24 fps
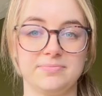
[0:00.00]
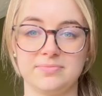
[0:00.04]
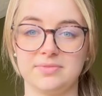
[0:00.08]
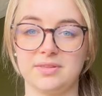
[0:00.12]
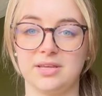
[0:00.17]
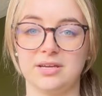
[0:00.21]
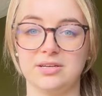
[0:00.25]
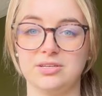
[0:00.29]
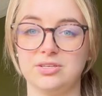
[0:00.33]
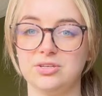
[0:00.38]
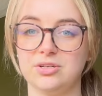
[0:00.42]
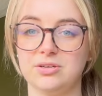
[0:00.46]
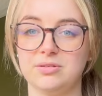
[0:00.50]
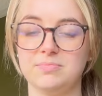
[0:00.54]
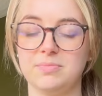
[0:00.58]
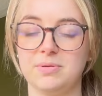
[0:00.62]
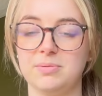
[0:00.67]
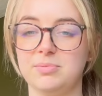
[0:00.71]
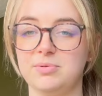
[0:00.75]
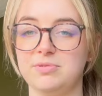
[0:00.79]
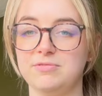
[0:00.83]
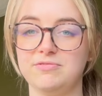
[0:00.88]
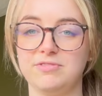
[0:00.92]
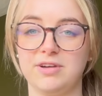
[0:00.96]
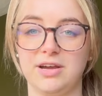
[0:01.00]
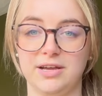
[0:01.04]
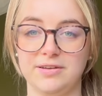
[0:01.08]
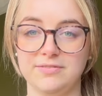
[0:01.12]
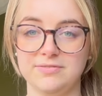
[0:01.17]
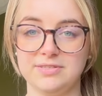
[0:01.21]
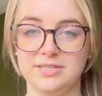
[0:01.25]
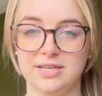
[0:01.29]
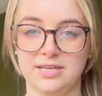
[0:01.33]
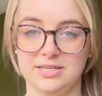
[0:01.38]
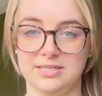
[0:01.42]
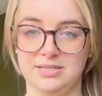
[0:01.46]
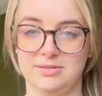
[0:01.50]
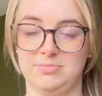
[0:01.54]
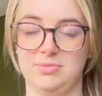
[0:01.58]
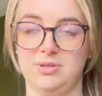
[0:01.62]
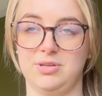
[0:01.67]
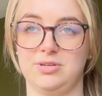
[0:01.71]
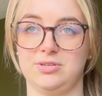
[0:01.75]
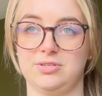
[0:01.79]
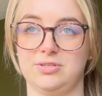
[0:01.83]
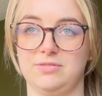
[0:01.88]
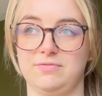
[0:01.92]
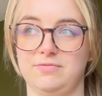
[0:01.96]
I took maybe 5
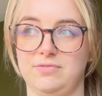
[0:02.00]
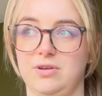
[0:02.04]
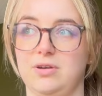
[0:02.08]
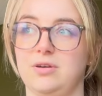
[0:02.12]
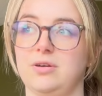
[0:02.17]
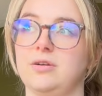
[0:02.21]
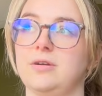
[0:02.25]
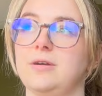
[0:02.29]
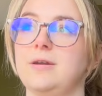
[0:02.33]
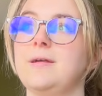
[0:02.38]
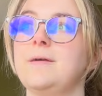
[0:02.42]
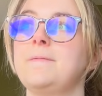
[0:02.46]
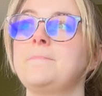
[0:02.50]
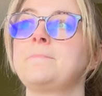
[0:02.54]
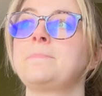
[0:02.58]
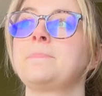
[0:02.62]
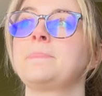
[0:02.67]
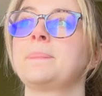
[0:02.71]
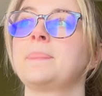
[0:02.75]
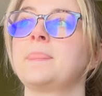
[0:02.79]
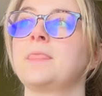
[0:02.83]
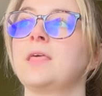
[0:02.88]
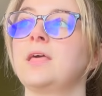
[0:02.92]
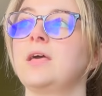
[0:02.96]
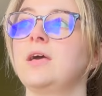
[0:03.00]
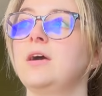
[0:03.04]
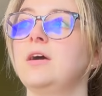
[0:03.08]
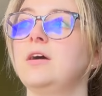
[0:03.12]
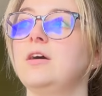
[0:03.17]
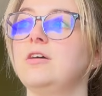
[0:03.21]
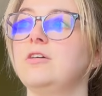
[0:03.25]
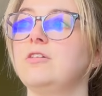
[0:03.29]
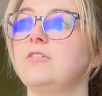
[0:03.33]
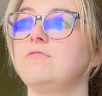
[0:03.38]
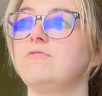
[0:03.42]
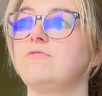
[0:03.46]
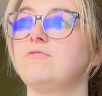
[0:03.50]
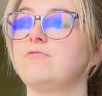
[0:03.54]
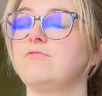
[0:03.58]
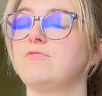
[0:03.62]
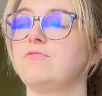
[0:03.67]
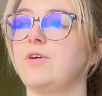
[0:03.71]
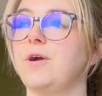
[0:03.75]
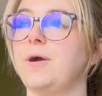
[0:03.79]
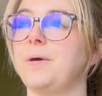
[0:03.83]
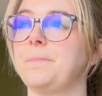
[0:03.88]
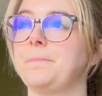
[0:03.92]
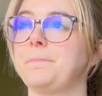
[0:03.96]
centimeters of yarn
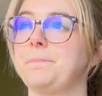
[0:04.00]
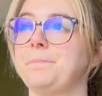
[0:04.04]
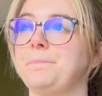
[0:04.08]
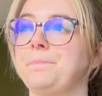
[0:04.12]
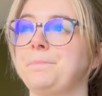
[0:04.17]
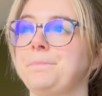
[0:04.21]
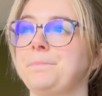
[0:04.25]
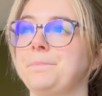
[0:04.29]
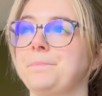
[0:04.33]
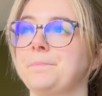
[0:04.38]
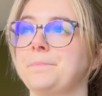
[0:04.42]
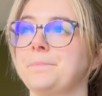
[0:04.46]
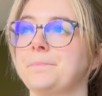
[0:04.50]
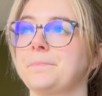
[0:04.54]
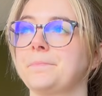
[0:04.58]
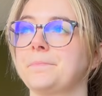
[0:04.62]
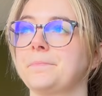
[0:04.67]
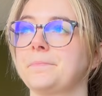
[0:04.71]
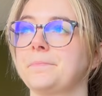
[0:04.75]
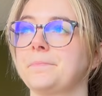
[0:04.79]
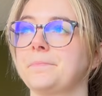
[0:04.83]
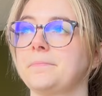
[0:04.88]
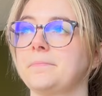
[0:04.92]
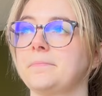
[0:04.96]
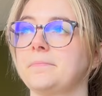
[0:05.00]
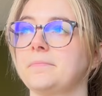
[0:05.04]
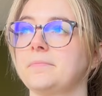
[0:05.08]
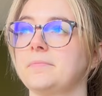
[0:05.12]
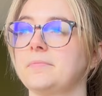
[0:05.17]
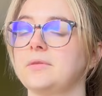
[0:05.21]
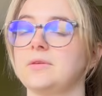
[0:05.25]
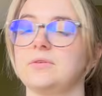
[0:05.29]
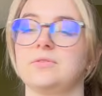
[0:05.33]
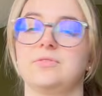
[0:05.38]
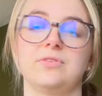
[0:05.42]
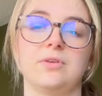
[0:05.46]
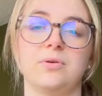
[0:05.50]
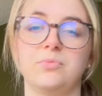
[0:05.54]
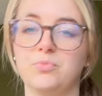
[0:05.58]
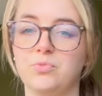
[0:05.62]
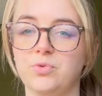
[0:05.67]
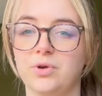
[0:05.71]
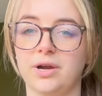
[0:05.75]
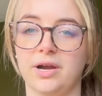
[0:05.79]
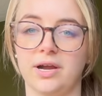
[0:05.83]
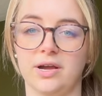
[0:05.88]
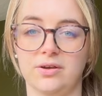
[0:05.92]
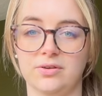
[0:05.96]
from
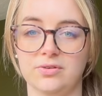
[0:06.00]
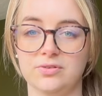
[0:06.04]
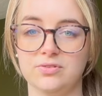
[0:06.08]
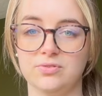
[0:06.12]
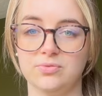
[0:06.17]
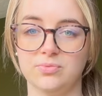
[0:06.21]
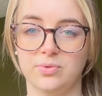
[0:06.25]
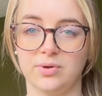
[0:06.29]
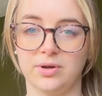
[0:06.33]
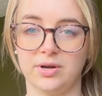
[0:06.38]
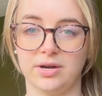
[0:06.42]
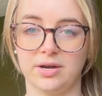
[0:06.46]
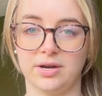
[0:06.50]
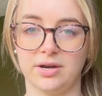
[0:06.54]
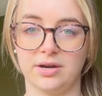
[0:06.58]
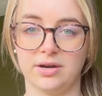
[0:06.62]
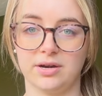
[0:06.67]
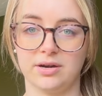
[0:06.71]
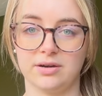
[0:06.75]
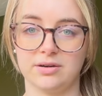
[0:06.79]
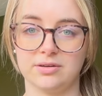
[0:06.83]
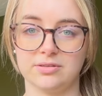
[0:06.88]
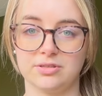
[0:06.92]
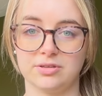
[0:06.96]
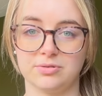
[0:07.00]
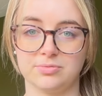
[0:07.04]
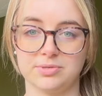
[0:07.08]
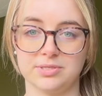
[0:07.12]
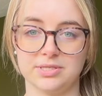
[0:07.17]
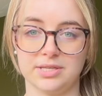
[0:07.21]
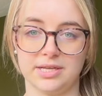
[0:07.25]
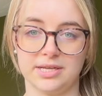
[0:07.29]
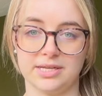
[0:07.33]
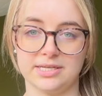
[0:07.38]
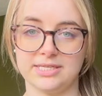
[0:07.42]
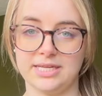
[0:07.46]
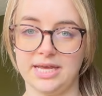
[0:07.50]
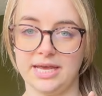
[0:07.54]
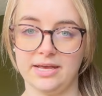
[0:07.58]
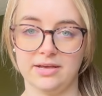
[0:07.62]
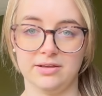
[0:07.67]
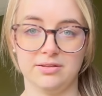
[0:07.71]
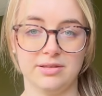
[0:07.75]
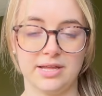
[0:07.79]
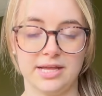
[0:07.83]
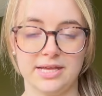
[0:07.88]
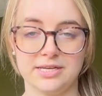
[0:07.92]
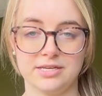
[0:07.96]
somewhere else where there was a
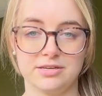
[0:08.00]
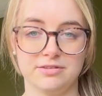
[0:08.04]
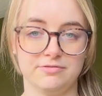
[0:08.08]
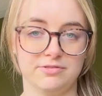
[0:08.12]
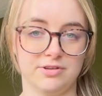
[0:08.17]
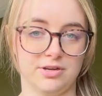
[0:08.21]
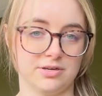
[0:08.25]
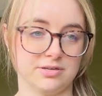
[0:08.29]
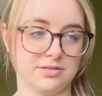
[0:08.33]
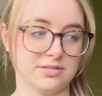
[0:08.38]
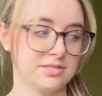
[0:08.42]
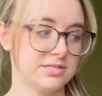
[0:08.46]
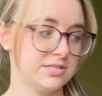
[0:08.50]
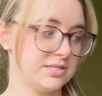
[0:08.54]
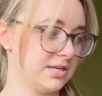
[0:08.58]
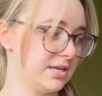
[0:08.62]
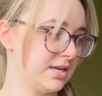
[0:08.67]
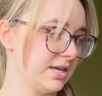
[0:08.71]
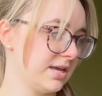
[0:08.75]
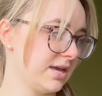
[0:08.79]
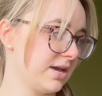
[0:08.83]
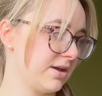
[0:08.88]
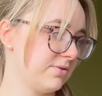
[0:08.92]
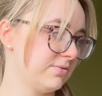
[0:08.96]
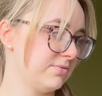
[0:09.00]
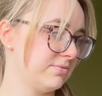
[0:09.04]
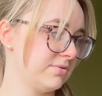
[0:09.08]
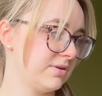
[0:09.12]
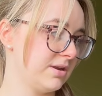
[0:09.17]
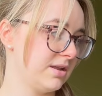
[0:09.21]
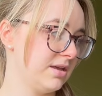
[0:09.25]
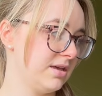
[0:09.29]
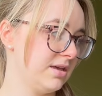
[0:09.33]
tail end of yarn sticking out,